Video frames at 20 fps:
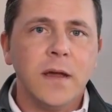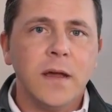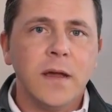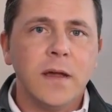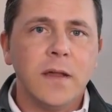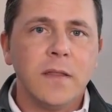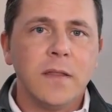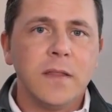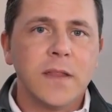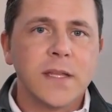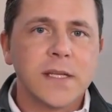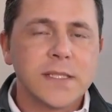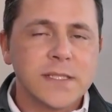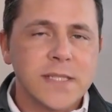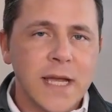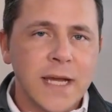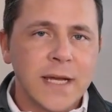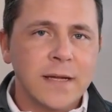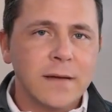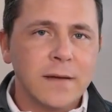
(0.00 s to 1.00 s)
The
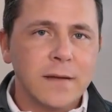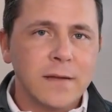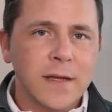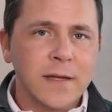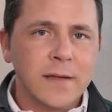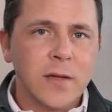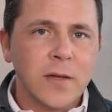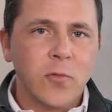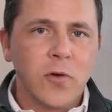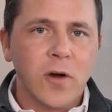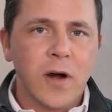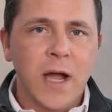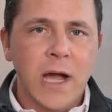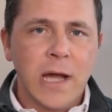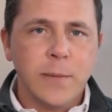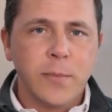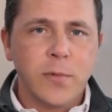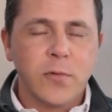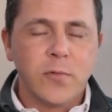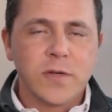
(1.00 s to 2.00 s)
second thing that we're
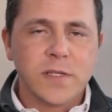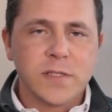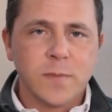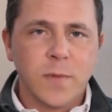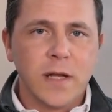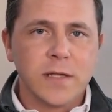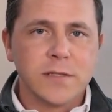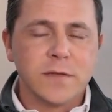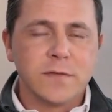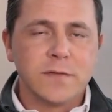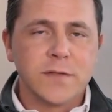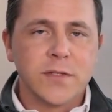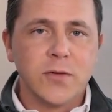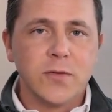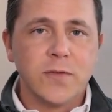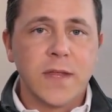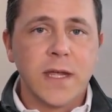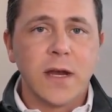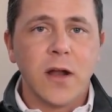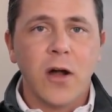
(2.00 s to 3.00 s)
hyper responsive to
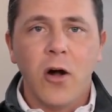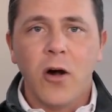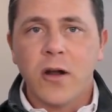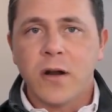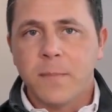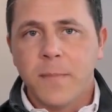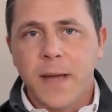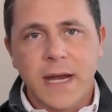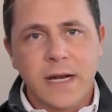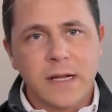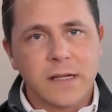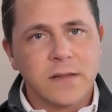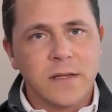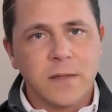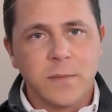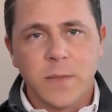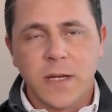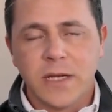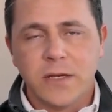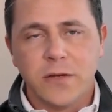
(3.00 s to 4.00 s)
that automatically
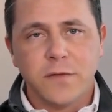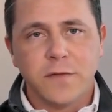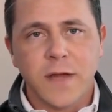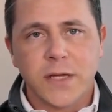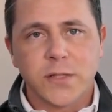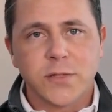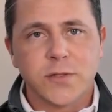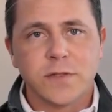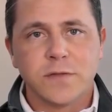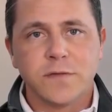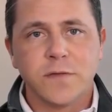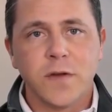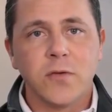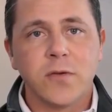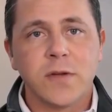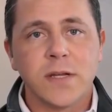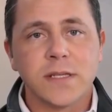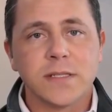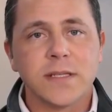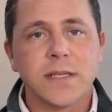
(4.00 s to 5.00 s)
manufactures
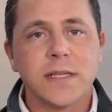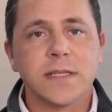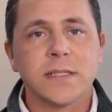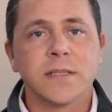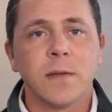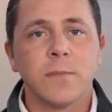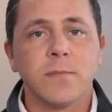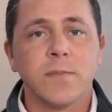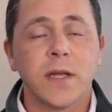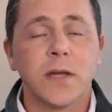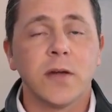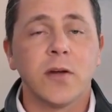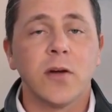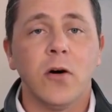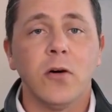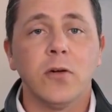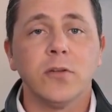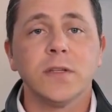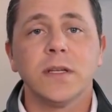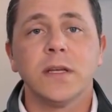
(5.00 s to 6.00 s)
focus is something
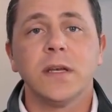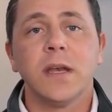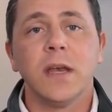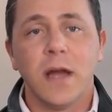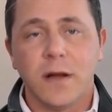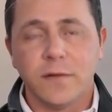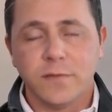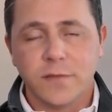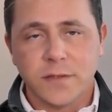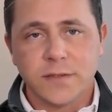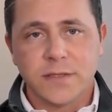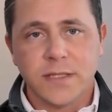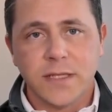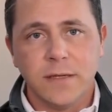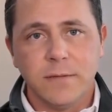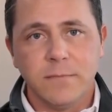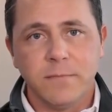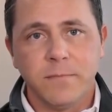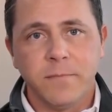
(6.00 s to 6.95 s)
called novelty.